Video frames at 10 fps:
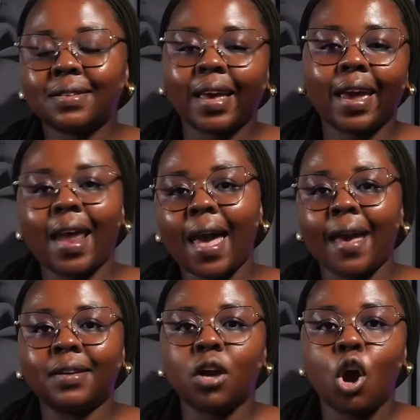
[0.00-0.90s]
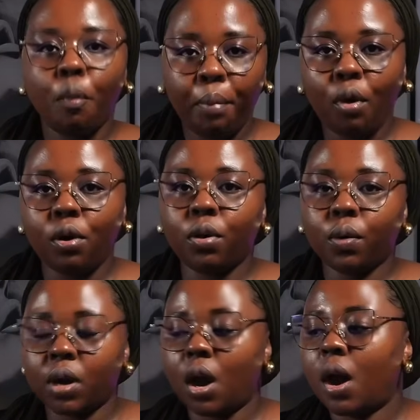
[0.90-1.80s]
second-hand Polo
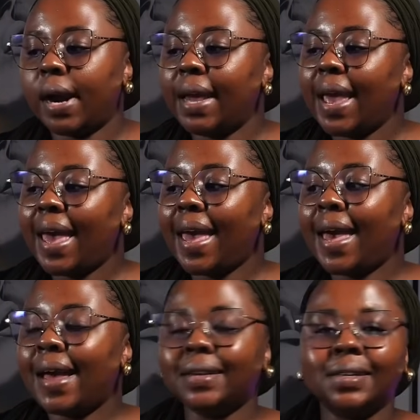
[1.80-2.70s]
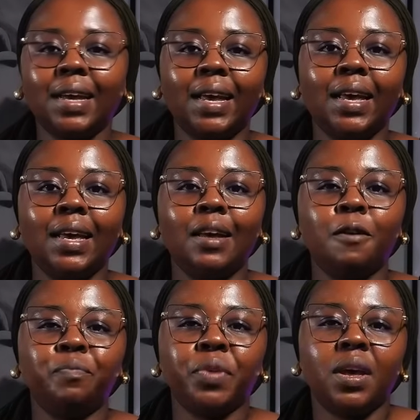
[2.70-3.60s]
car, and
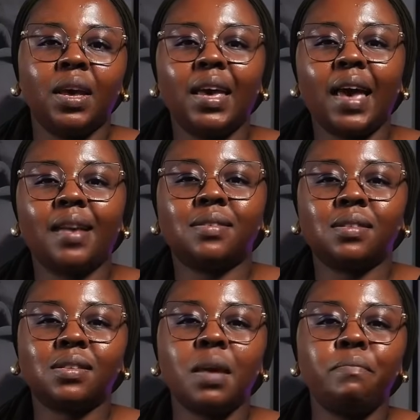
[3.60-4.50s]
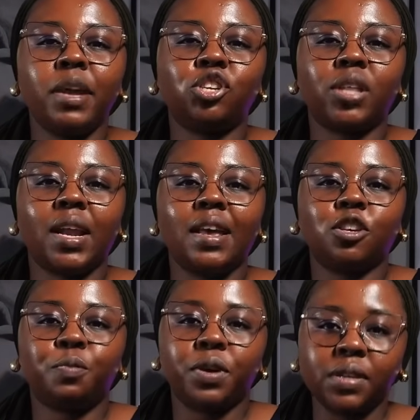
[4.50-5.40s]
he has this image that he
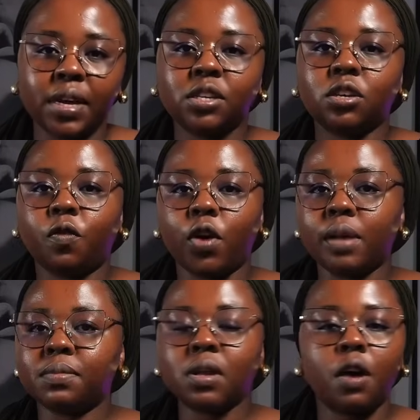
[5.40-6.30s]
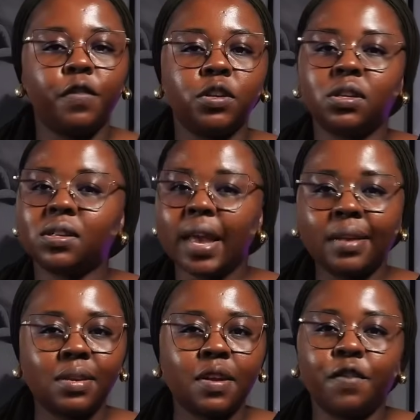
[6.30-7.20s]
has presented for himself. He
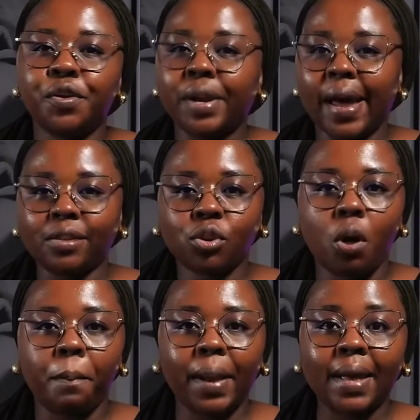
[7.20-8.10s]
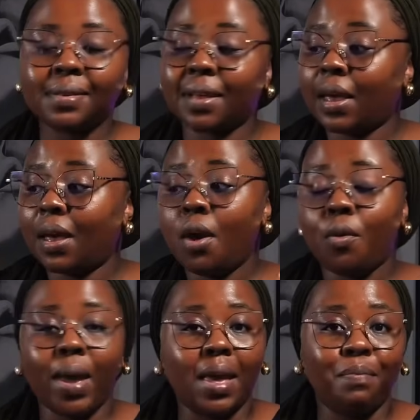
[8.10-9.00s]
stays in a very nice complex day
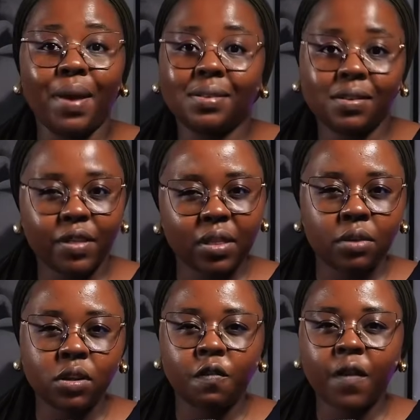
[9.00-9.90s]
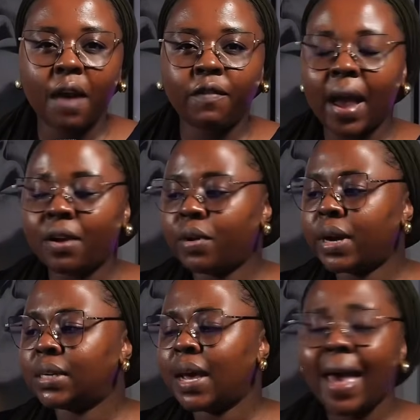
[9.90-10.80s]
where he pays
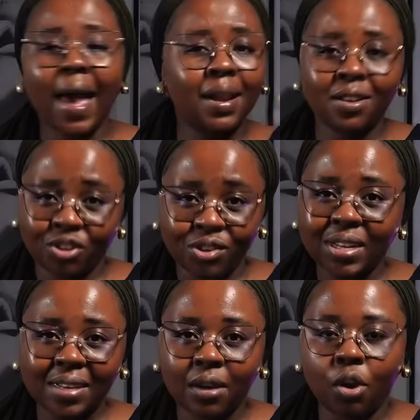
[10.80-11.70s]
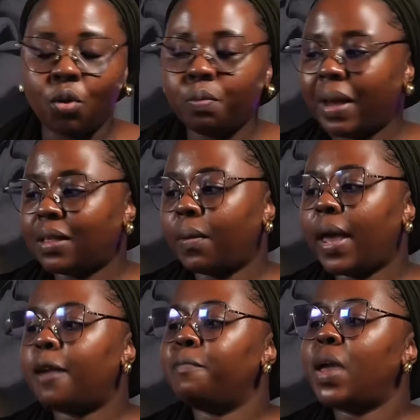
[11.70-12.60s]
7,500, and he just stays alone, by the
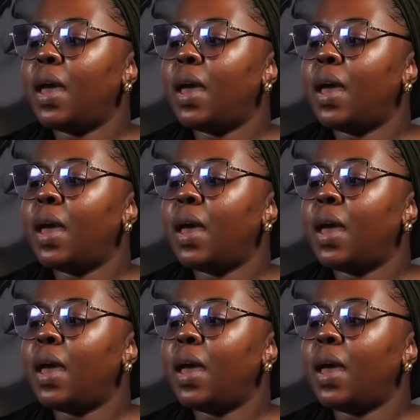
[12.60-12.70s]
way.